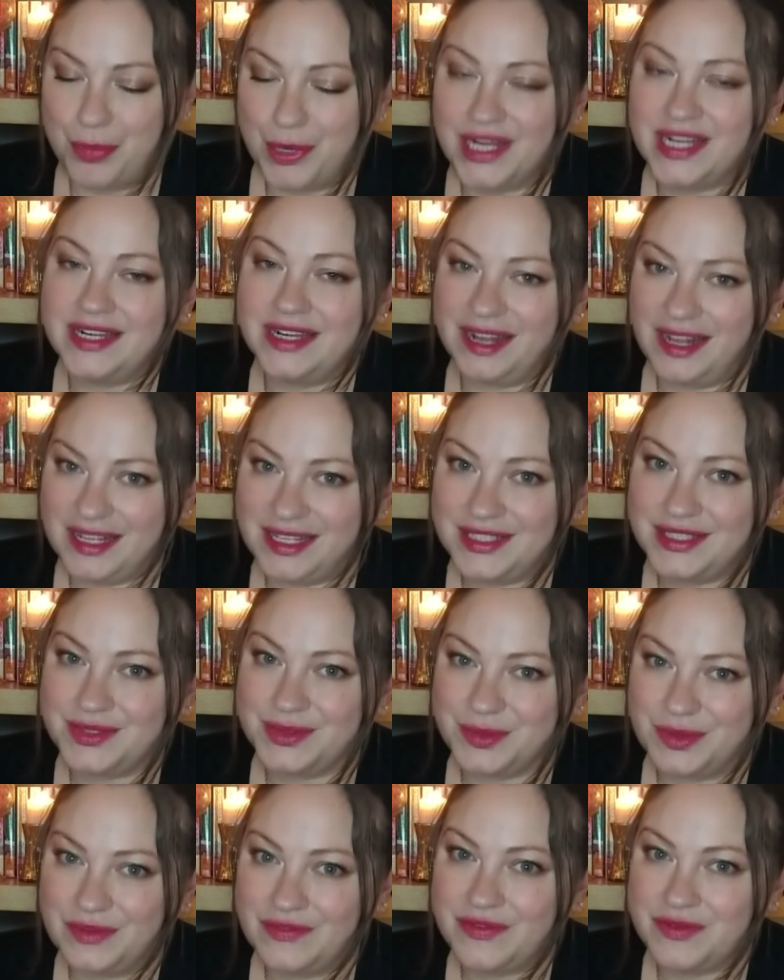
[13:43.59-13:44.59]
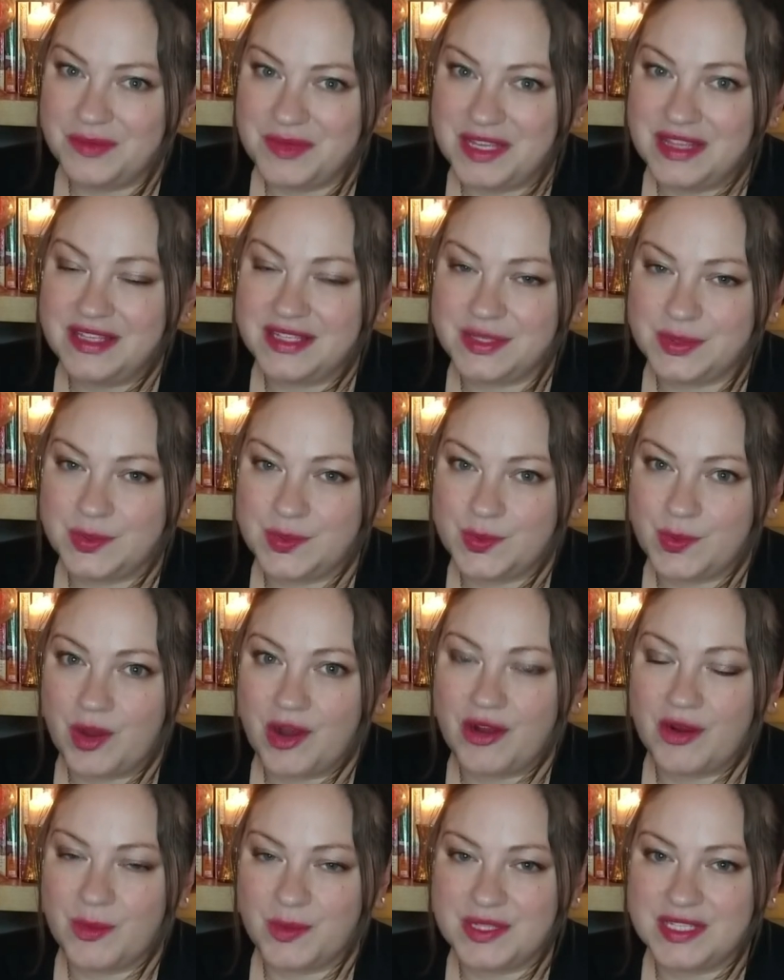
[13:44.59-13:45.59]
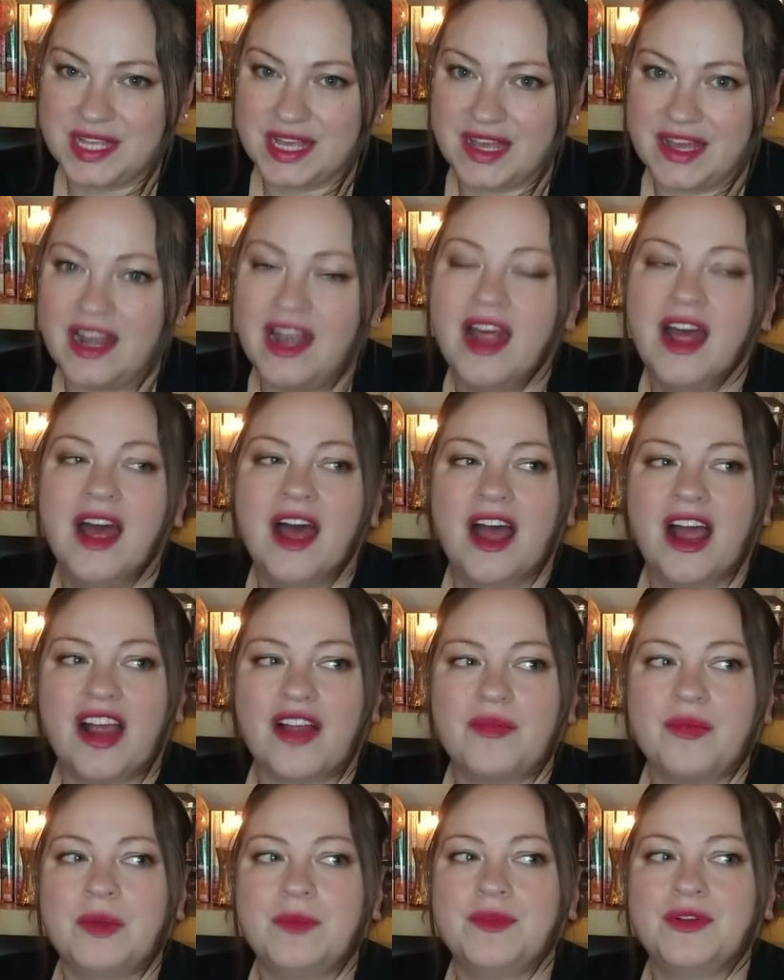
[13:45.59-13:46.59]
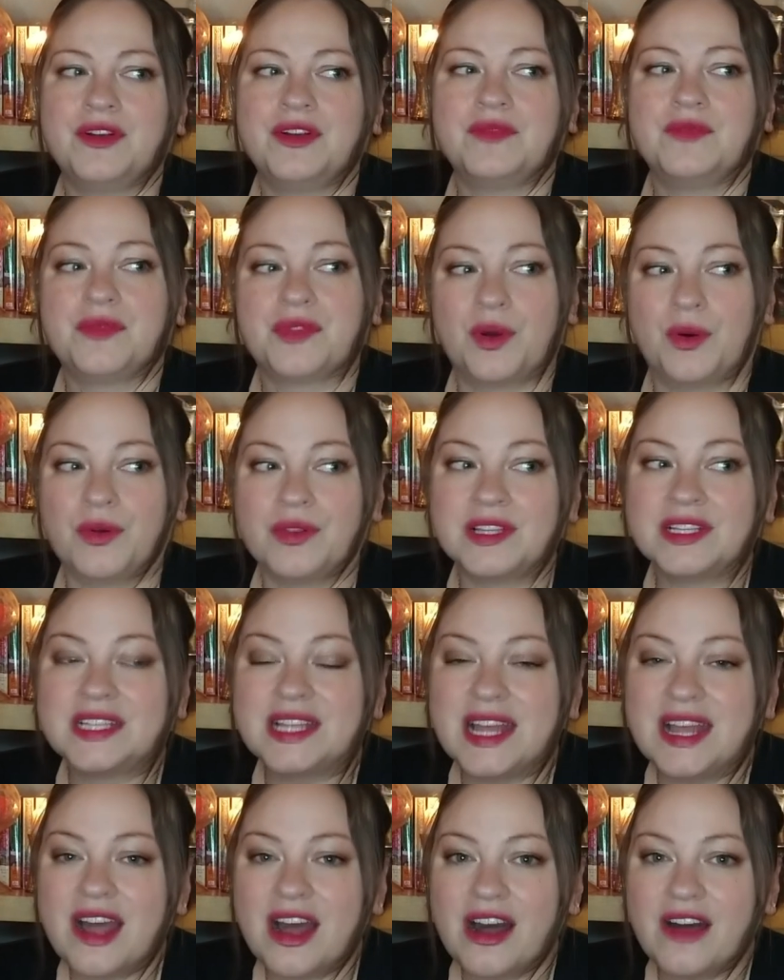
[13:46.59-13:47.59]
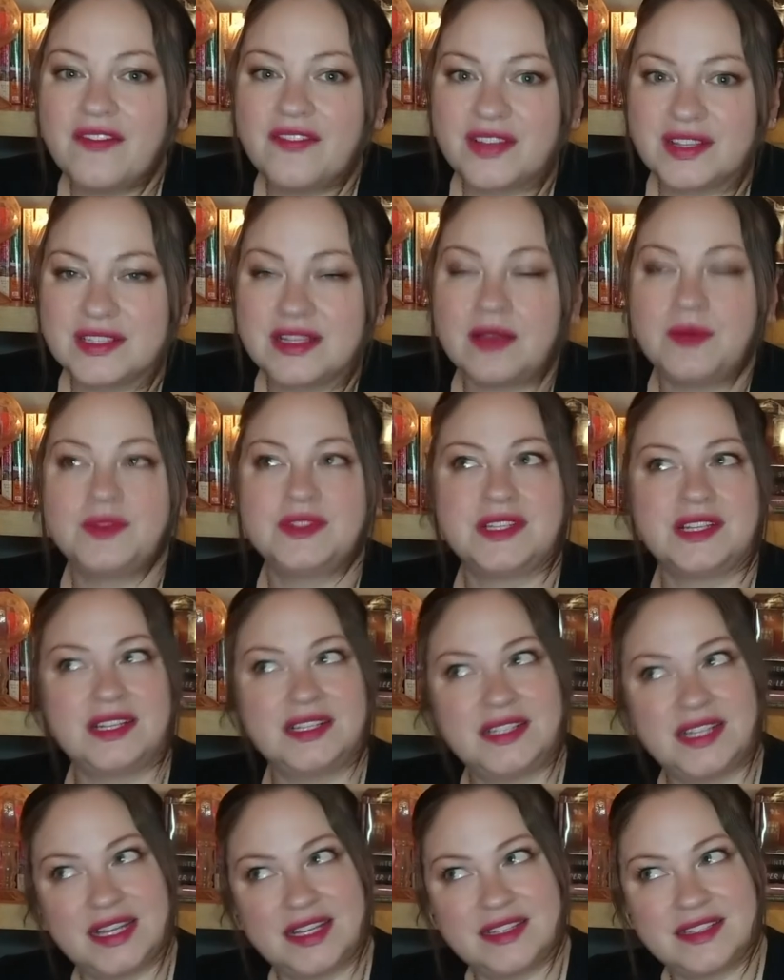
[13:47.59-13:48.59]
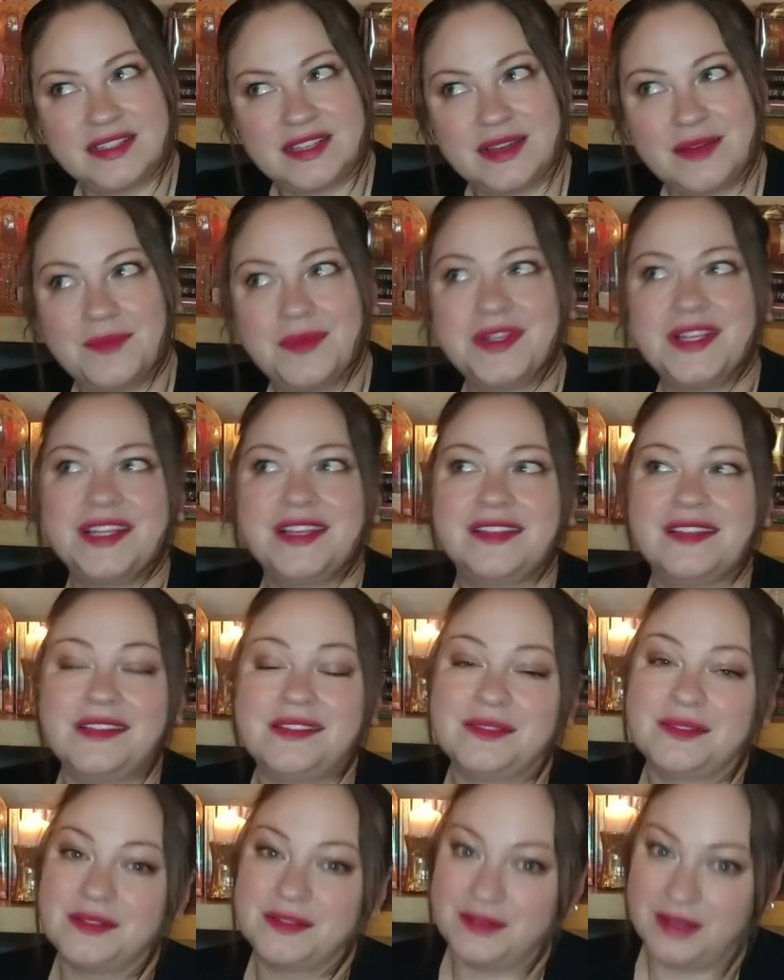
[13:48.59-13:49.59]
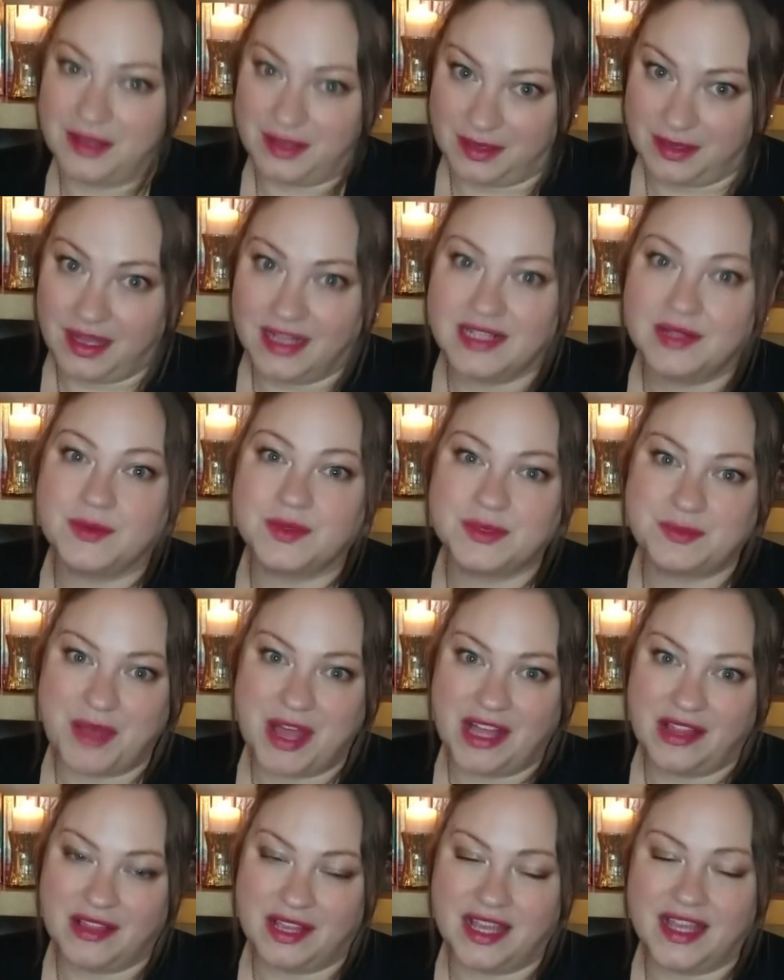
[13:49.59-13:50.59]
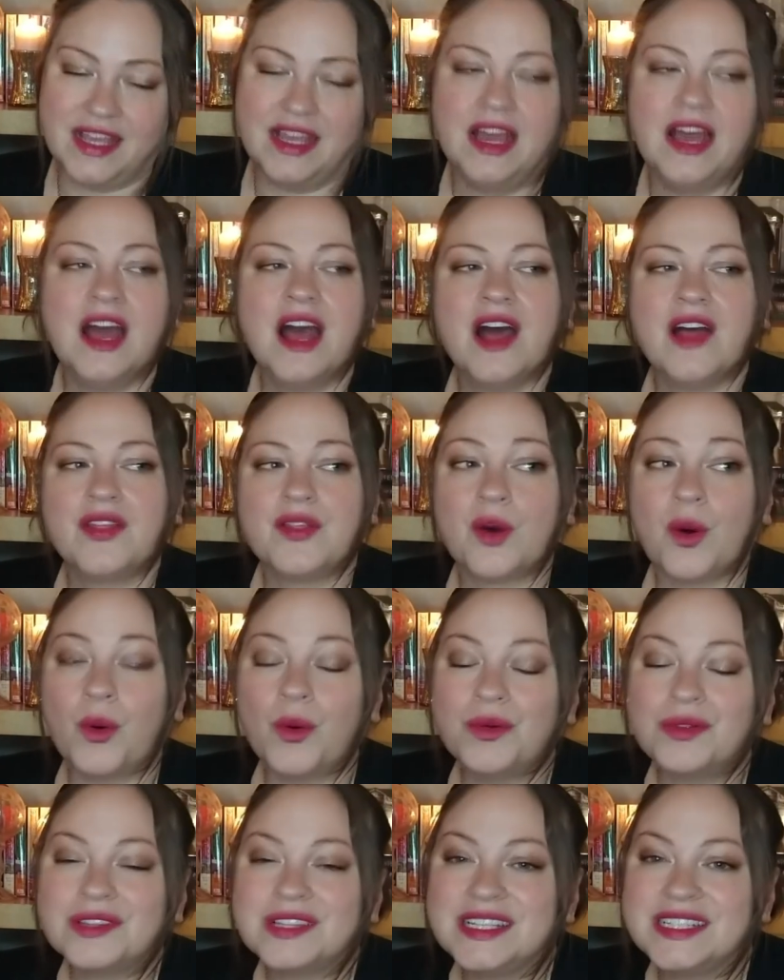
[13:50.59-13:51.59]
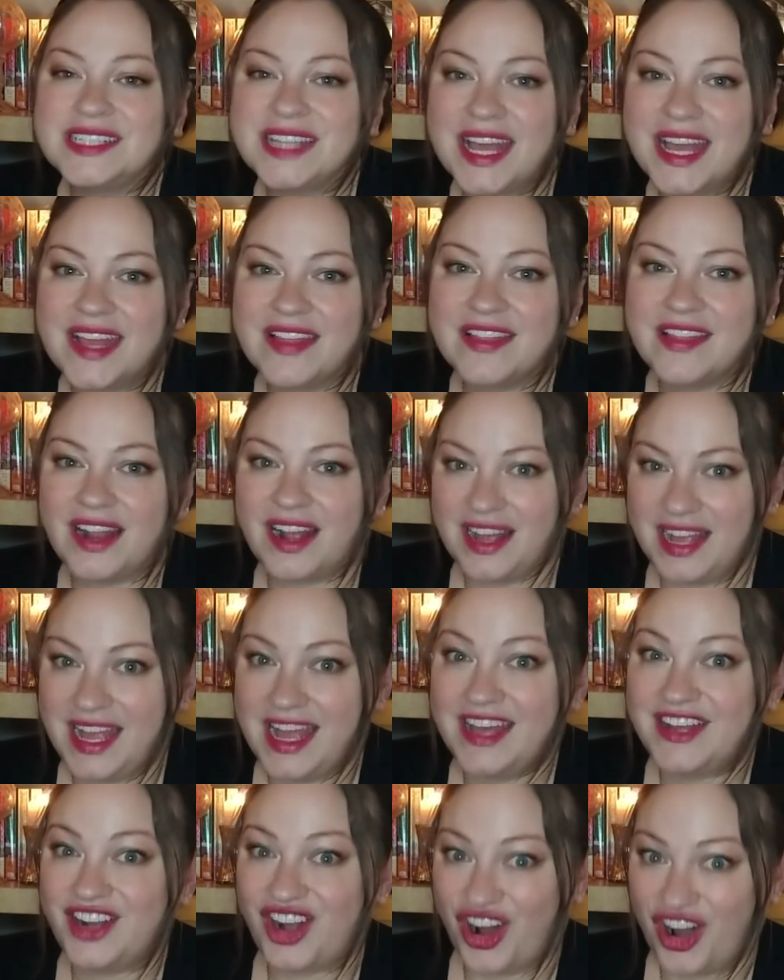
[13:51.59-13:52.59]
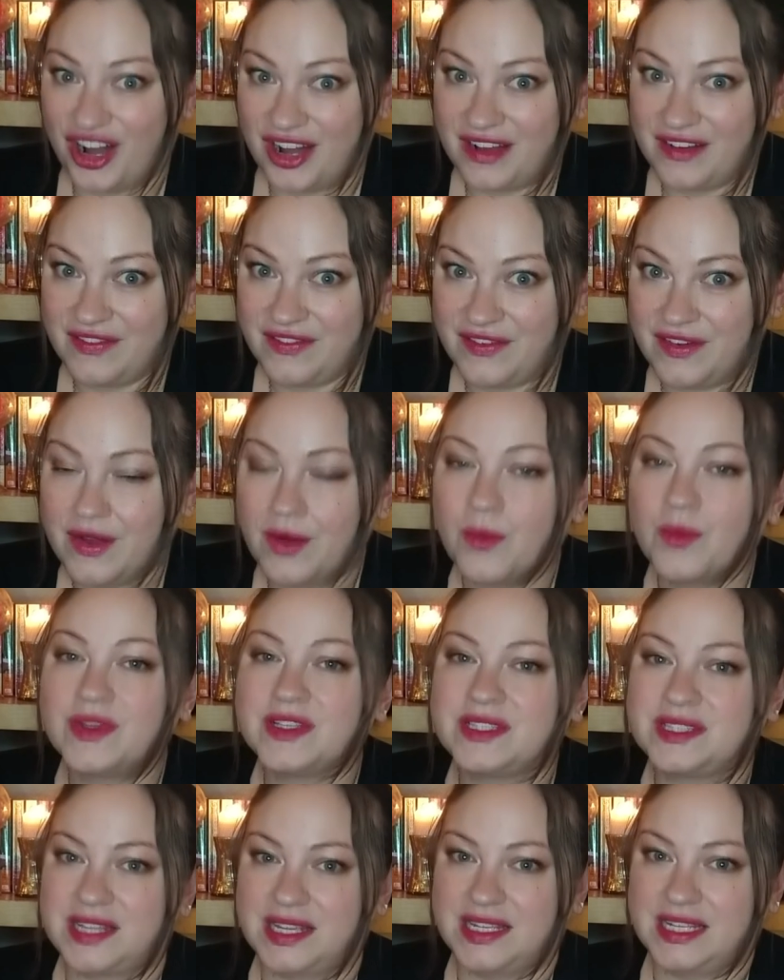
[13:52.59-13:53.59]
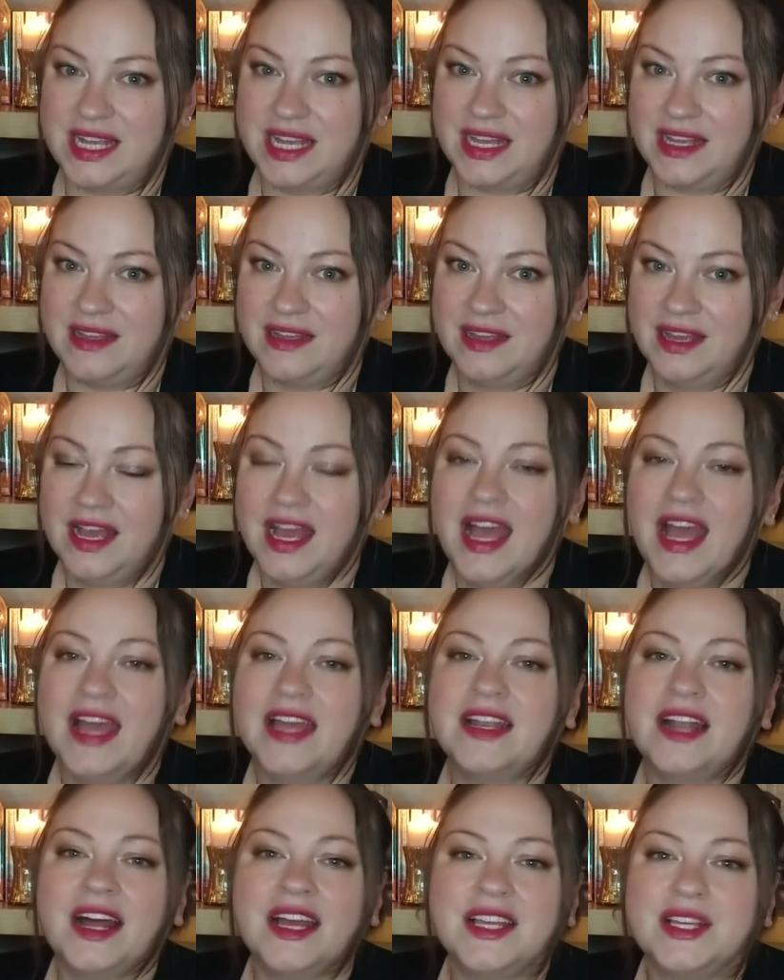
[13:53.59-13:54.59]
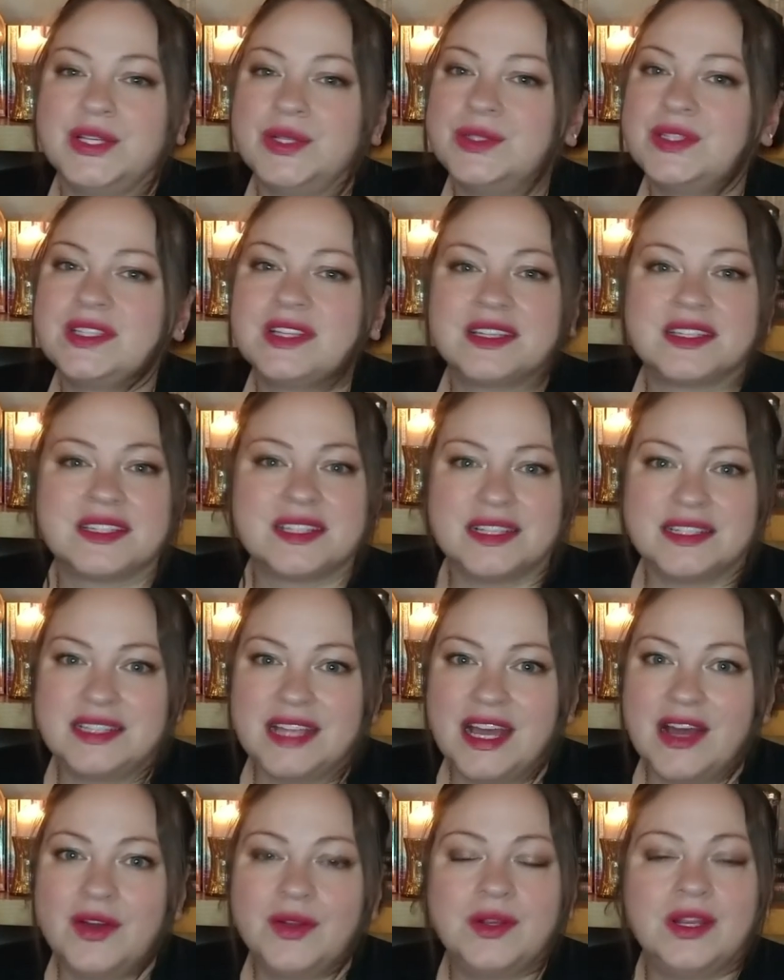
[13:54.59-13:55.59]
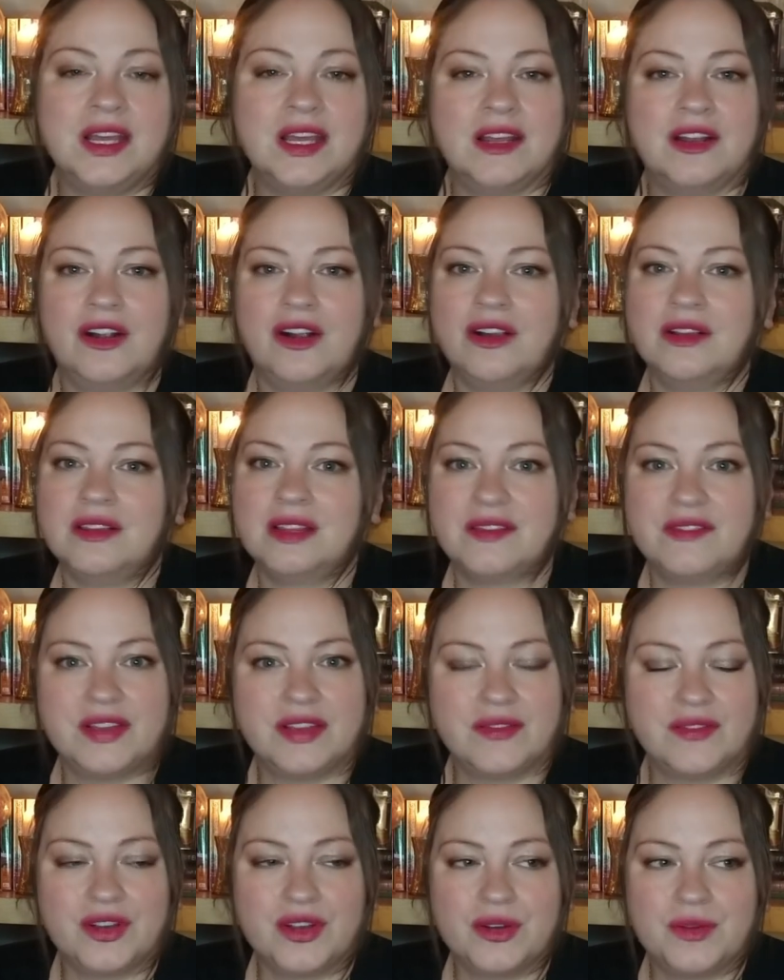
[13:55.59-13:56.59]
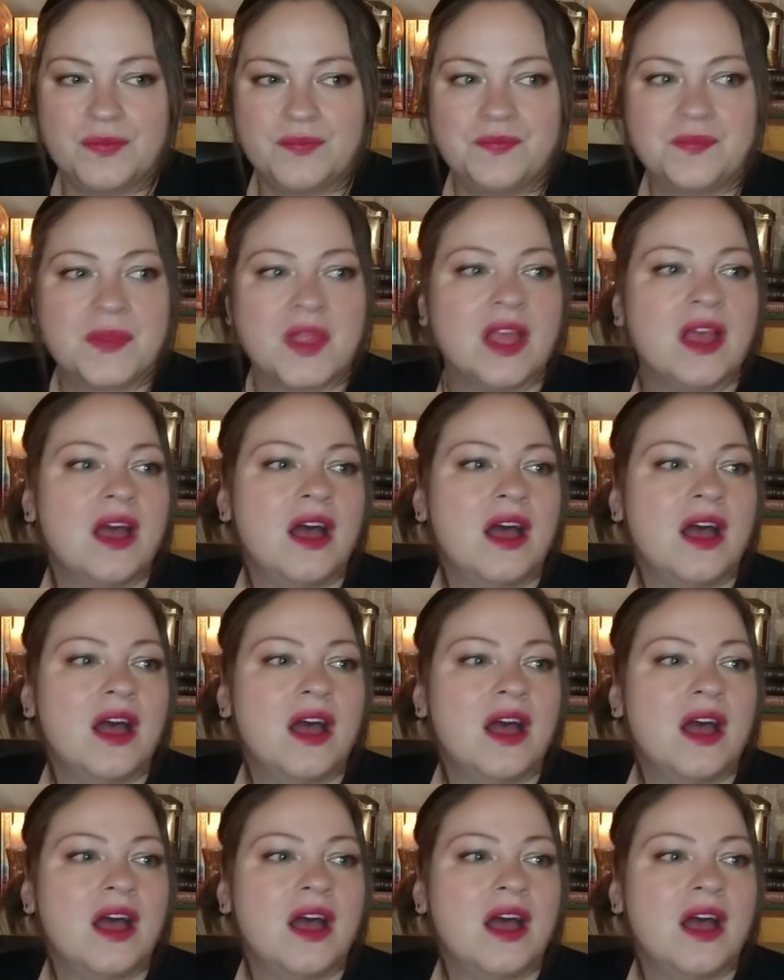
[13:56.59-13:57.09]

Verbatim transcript: but in high school, for me, this was where it was at. I remember the only day off, because I was in a dance company, it was ballet, the only day that I had off was Sunday. And I used to sit down in our living room